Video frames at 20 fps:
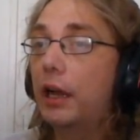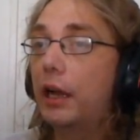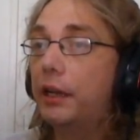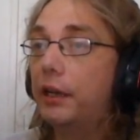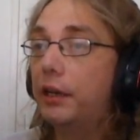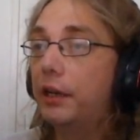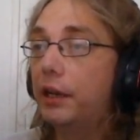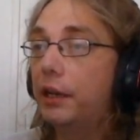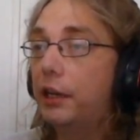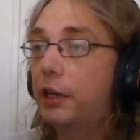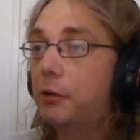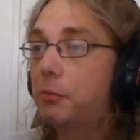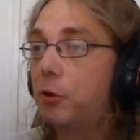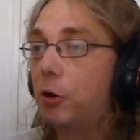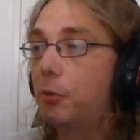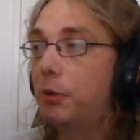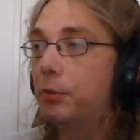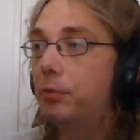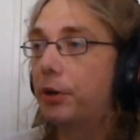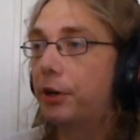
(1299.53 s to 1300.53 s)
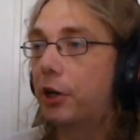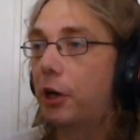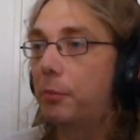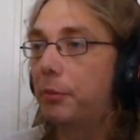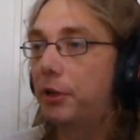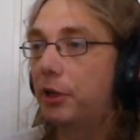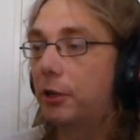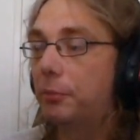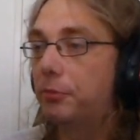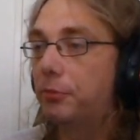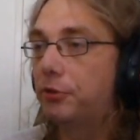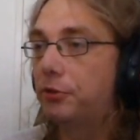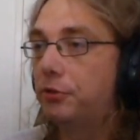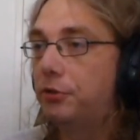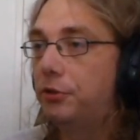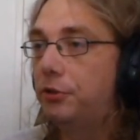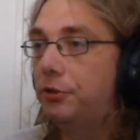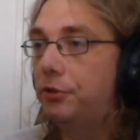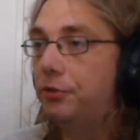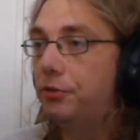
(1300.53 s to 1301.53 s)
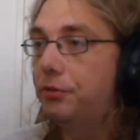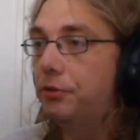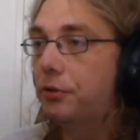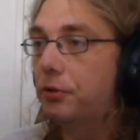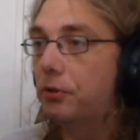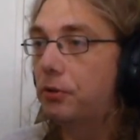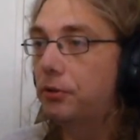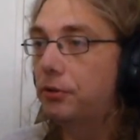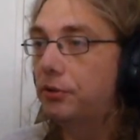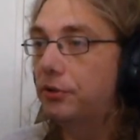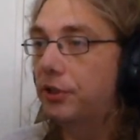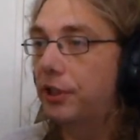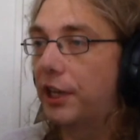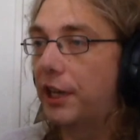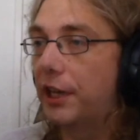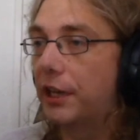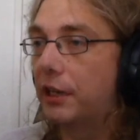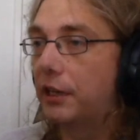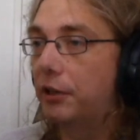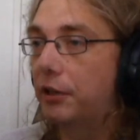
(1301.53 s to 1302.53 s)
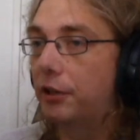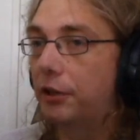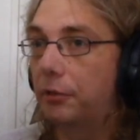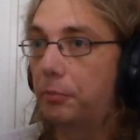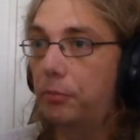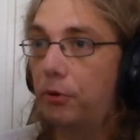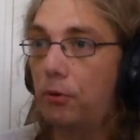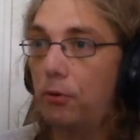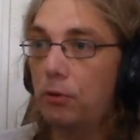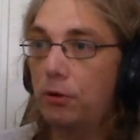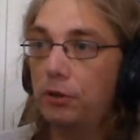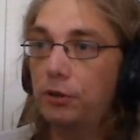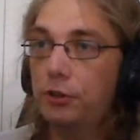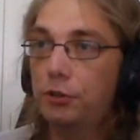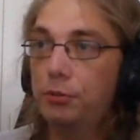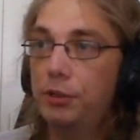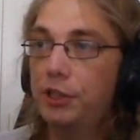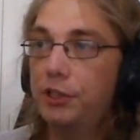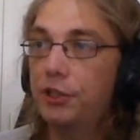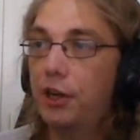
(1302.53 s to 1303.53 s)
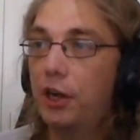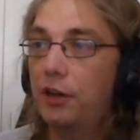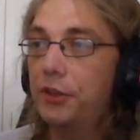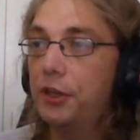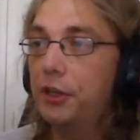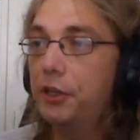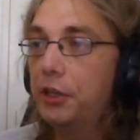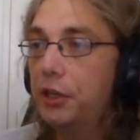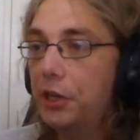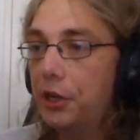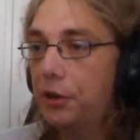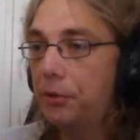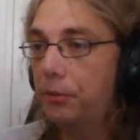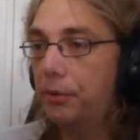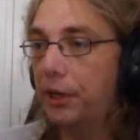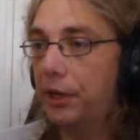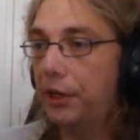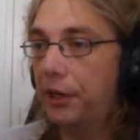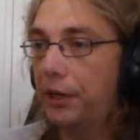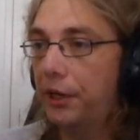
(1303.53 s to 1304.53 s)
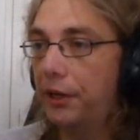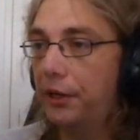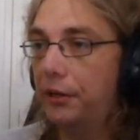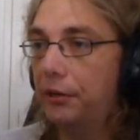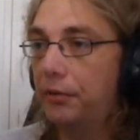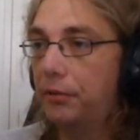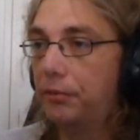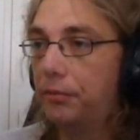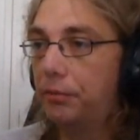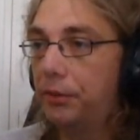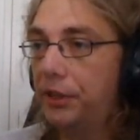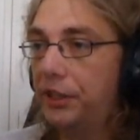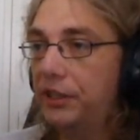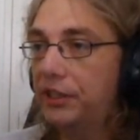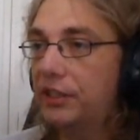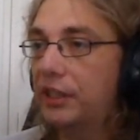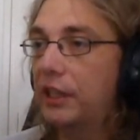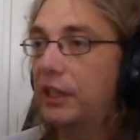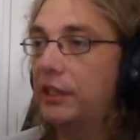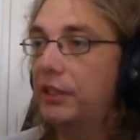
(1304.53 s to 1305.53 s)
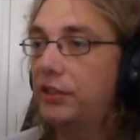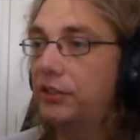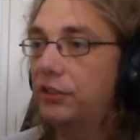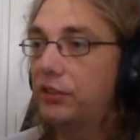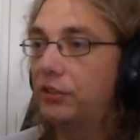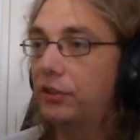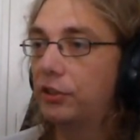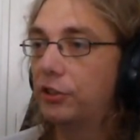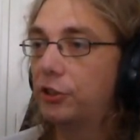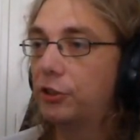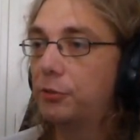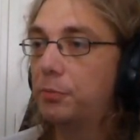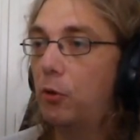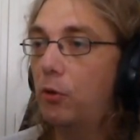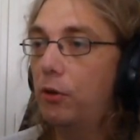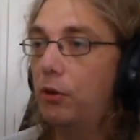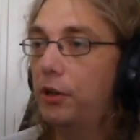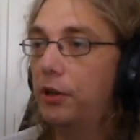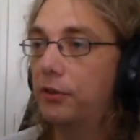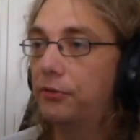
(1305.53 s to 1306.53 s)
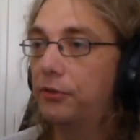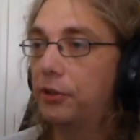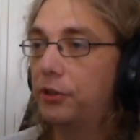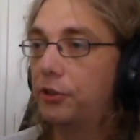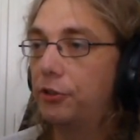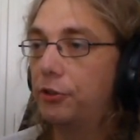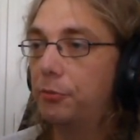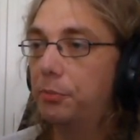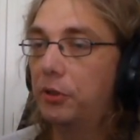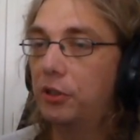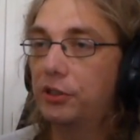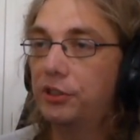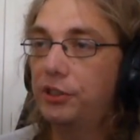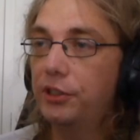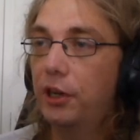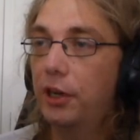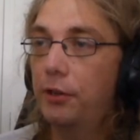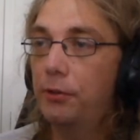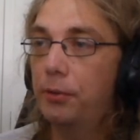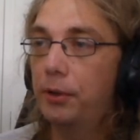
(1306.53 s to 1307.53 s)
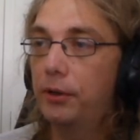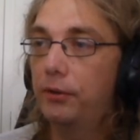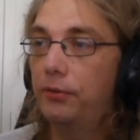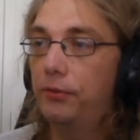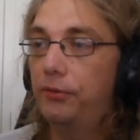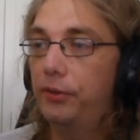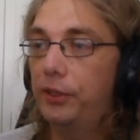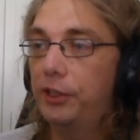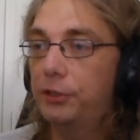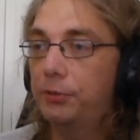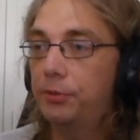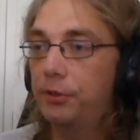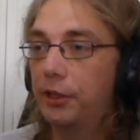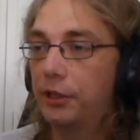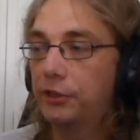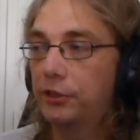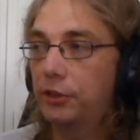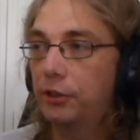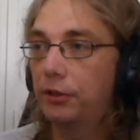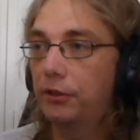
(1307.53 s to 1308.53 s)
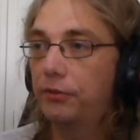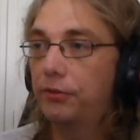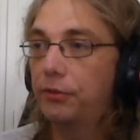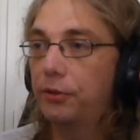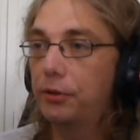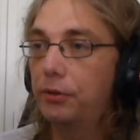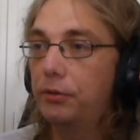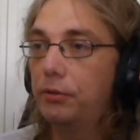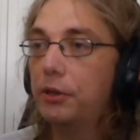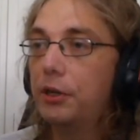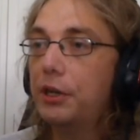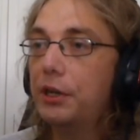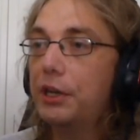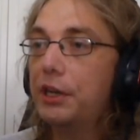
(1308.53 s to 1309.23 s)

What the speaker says: And in a moment we're coming up to two doors that portal to each other. We're gonna resize the smaller of the two because the other one fits with us going through.